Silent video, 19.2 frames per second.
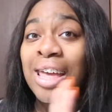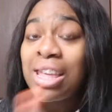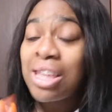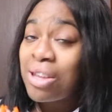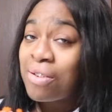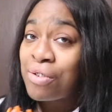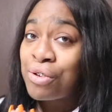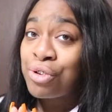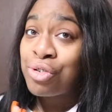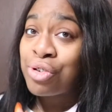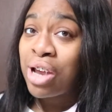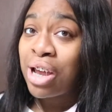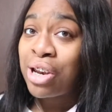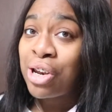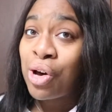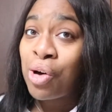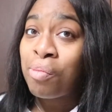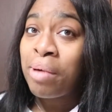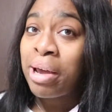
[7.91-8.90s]
If you do
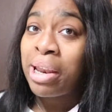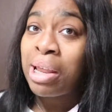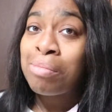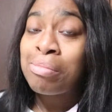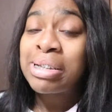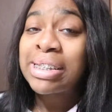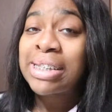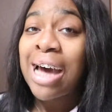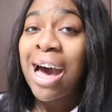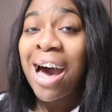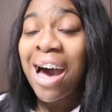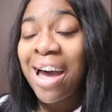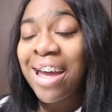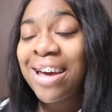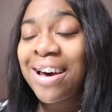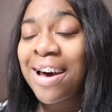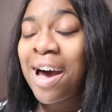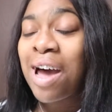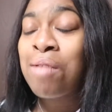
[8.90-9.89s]
not know, my name is
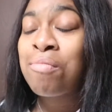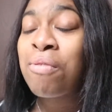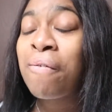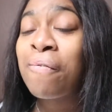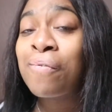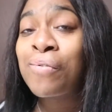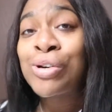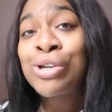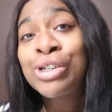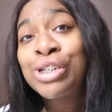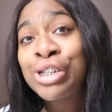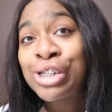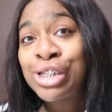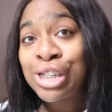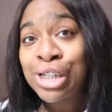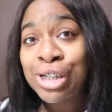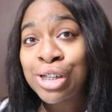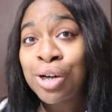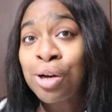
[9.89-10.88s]
Kaya. I'm a first
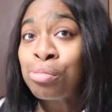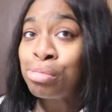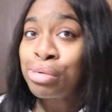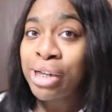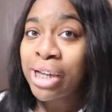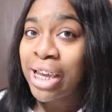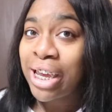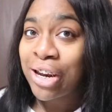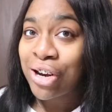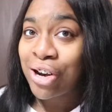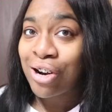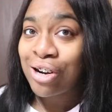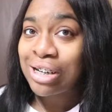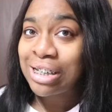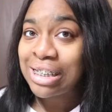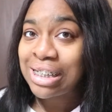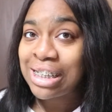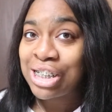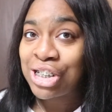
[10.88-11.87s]
year
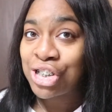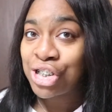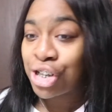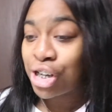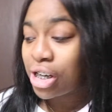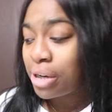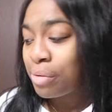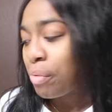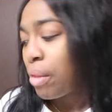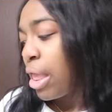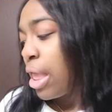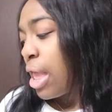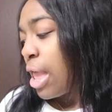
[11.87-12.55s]
pre-kindergarten teacher